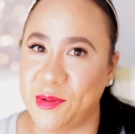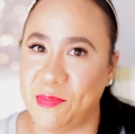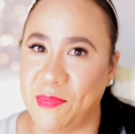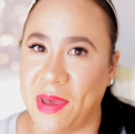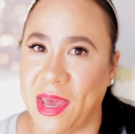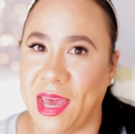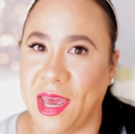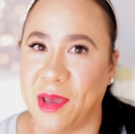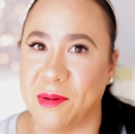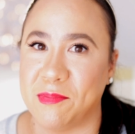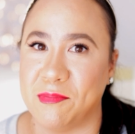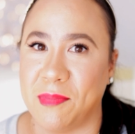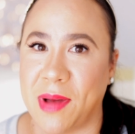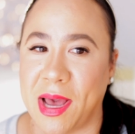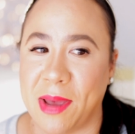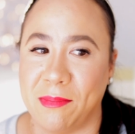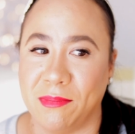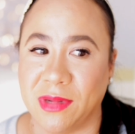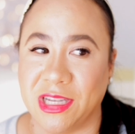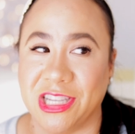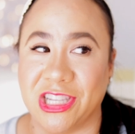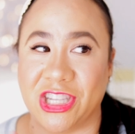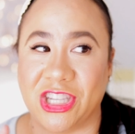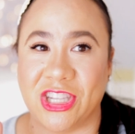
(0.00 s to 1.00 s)
make my
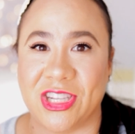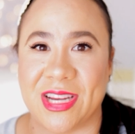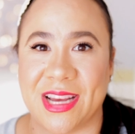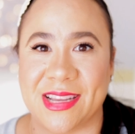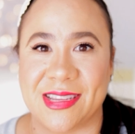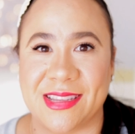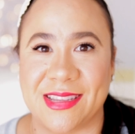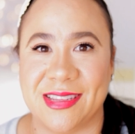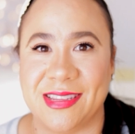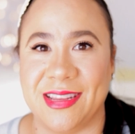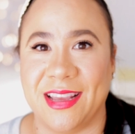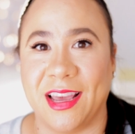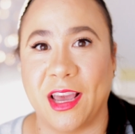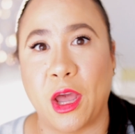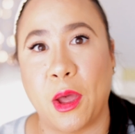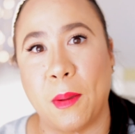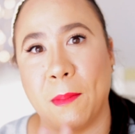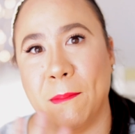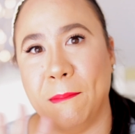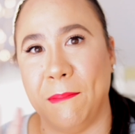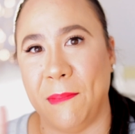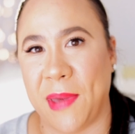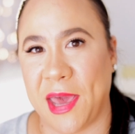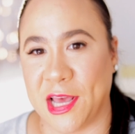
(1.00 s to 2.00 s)
majestic
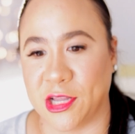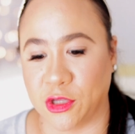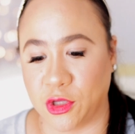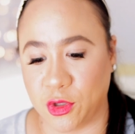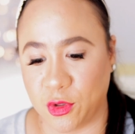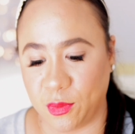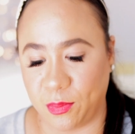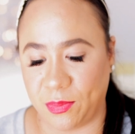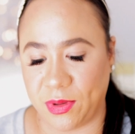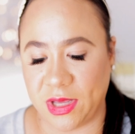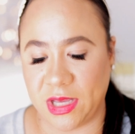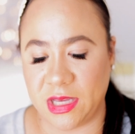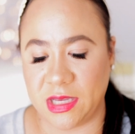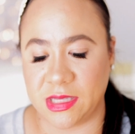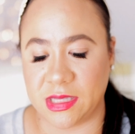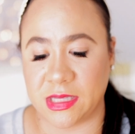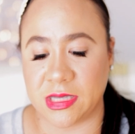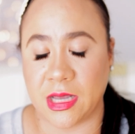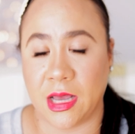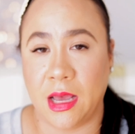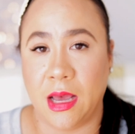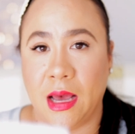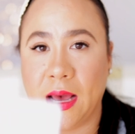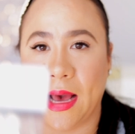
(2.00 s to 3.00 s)
mantelpiece,
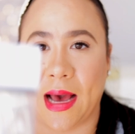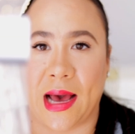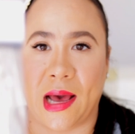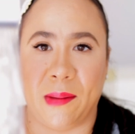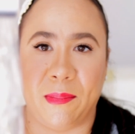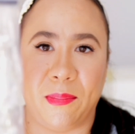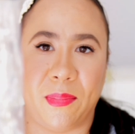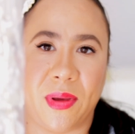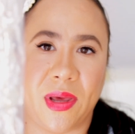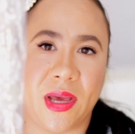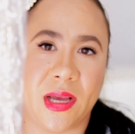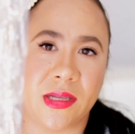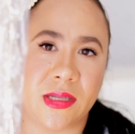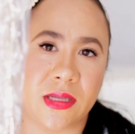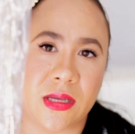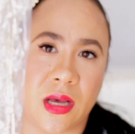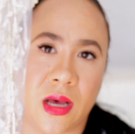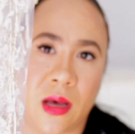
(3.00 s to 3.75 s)
I picked